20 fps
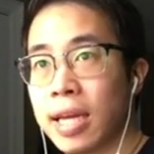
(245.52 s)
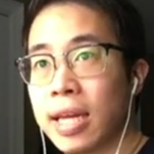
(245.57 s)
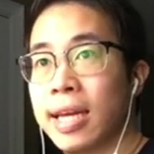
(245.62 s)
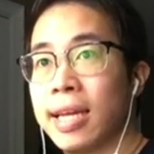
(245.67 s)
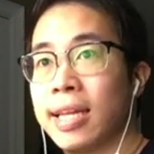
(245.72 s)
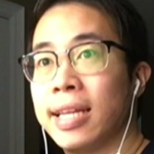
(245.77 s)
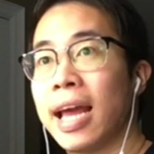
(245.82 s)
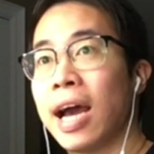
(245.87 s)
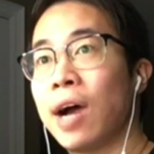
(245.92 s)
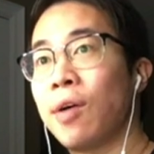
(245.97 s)

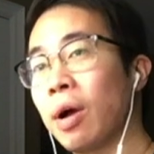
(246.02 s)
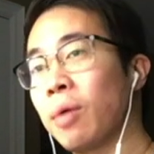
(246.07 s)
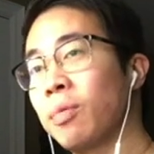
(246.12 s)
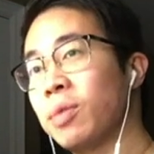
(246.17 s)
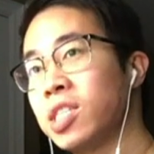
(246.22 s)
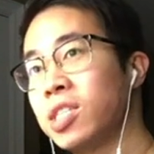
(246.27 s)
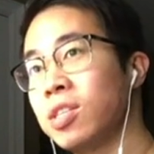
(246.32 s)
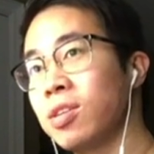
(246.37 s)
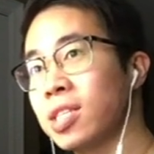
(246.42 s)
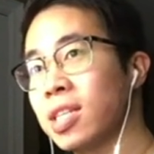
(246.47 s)
Now I
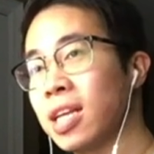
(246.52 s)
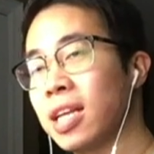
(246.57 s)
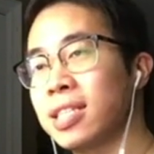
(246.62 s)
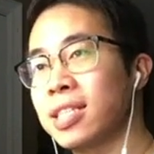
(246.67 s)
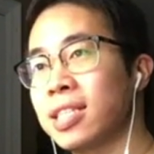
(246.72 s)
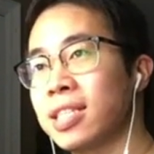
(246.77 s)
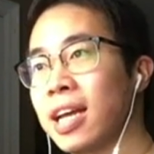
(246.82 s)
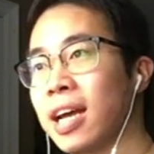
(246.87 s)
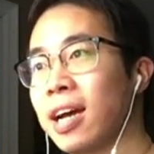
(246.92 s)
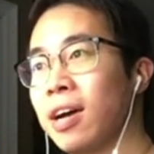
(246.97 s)
would still say it
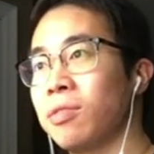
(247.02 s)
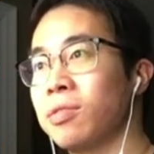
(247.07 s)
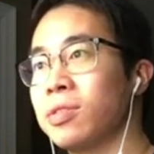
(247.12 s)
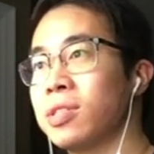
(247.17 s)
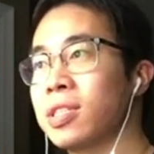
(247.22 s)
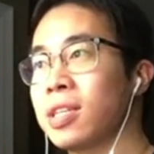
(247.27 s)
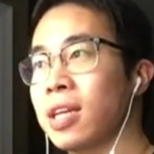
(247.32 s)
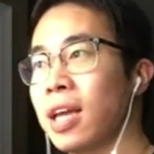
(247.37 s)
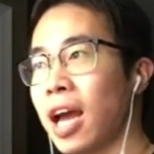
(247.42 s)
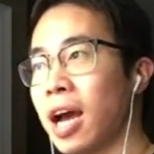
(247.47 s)

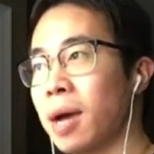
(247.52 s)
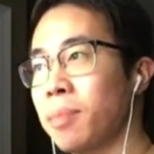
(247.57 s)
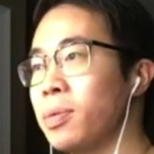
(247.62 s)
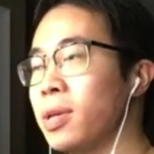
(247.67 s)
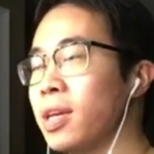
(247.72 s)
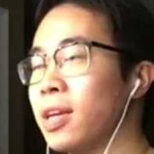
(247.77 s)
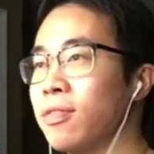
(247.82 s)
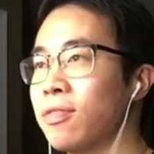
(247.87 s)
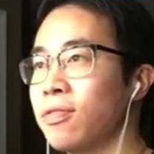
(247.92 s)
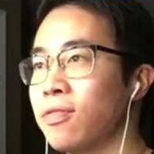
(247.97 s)
sounds
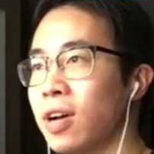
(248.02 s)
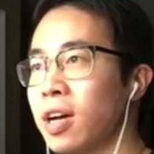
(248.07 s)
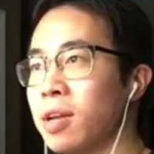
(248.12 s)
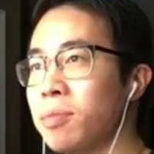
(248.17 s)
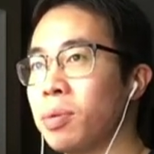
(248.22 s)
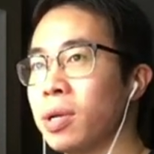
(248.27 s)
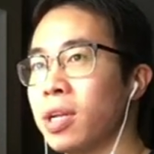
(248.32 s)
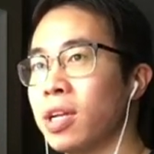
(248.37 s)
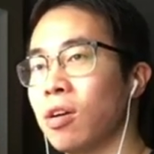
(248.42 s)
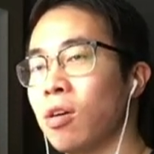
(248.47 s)
happy and fun,
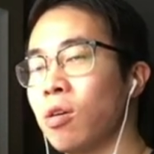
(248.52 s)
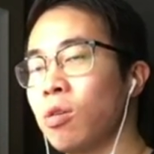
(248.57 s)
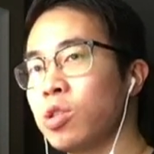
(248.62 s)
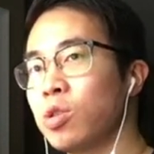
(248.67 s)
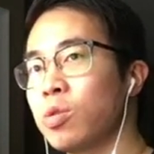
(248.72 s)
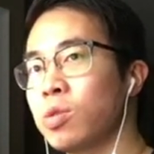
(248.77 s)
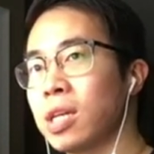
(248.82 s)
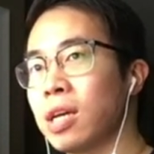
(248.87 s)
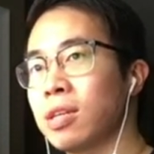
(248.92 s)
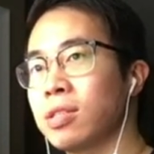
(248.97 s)
but it
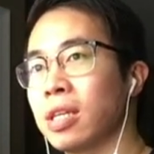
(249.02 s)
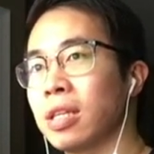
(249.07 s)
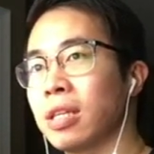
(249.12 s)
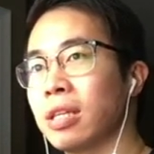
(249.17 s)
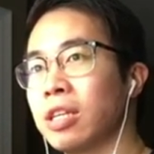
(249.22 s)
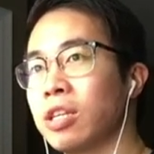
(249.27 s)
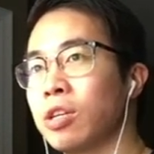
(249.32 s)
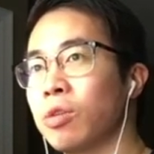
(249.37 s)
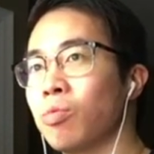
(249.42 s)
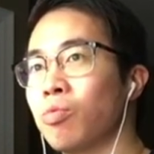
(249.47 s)
also sounds a
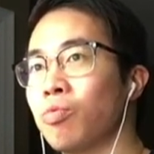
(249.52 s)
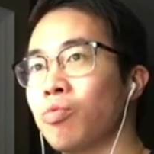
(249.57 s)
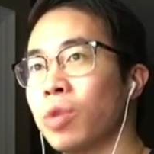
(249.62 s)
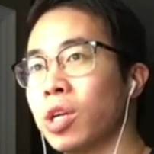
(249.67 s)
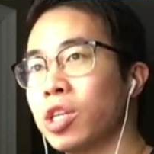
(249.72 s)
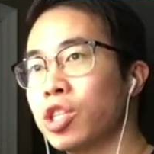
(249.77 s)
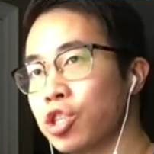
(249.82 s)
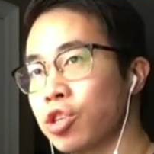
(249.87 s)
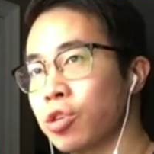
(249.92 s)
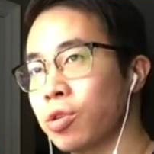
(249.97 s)
little
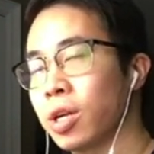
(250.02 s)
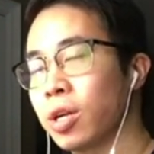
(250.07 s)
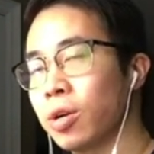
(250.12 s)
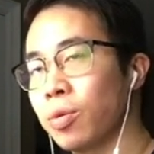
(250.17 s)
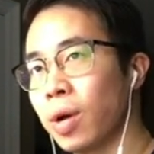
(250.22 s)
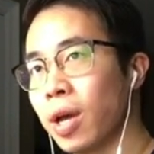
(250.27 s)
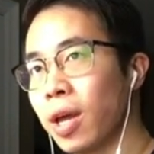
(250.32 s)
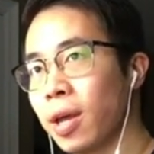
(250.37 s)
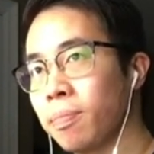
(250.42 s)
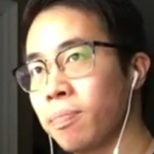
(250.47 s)
richer in a
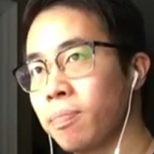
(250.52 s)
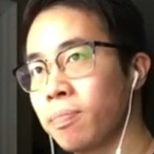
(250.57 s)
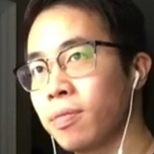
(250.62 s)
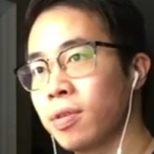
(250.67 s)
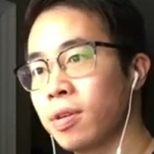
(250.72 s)
way.